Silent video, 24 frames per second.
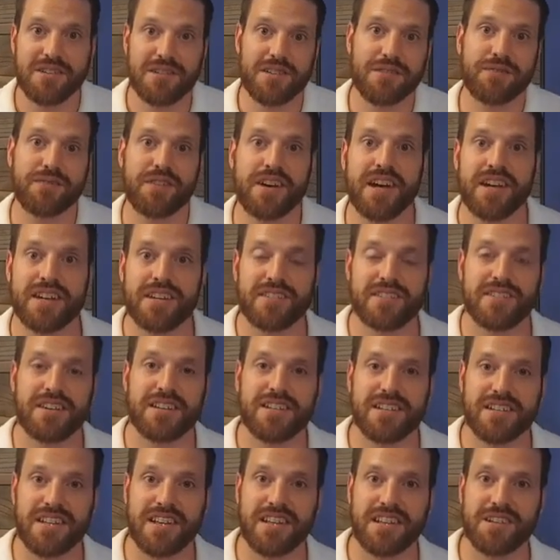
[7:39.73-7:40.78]
you can find us on
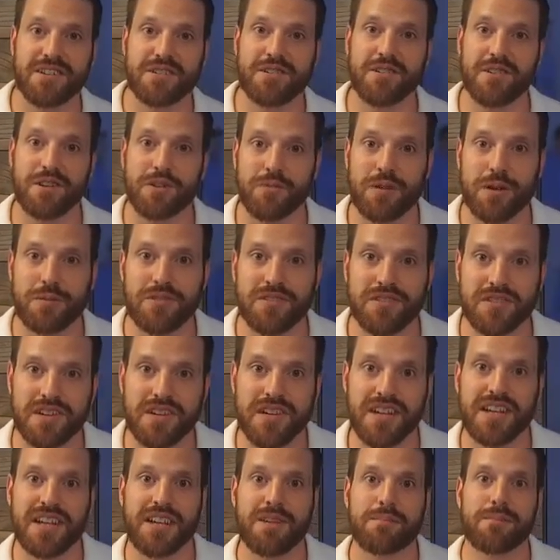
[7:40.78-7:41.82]
the Daily Caller
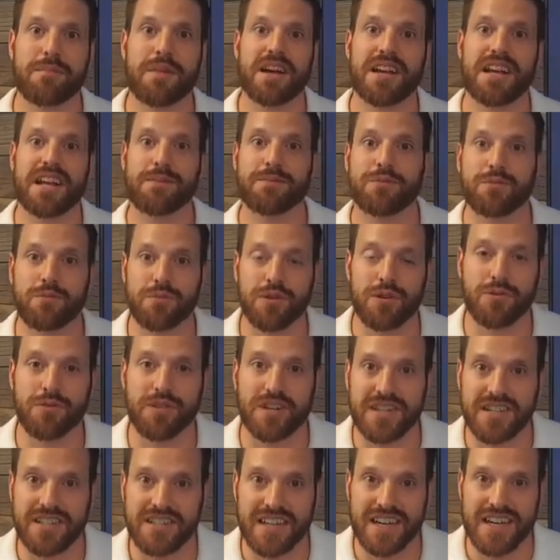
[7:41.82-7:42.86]
website. My name's Will
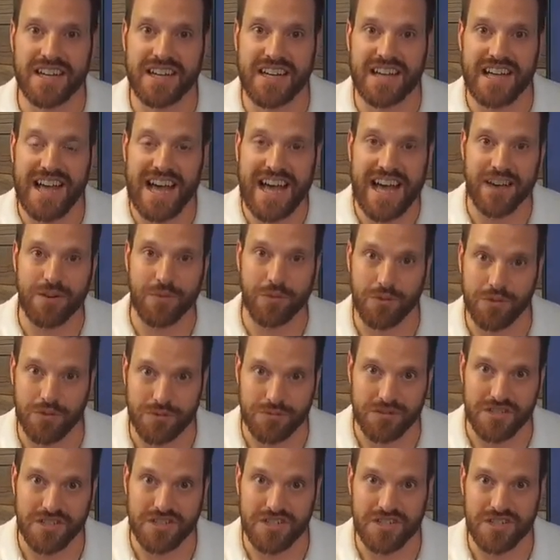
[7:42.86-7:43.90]
Ricciardella at Will
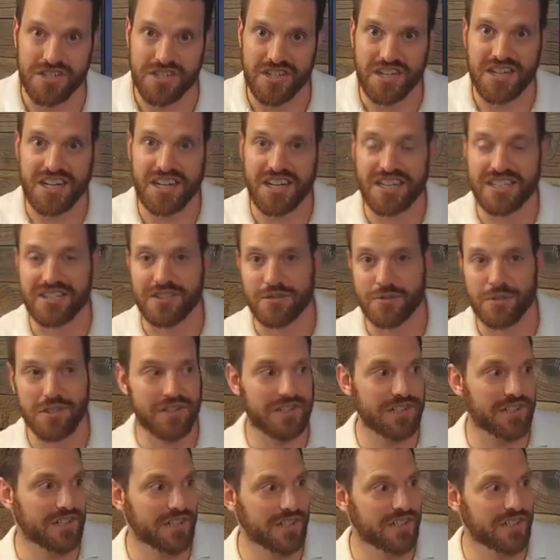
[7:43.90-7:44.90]
Ricci on Twitter.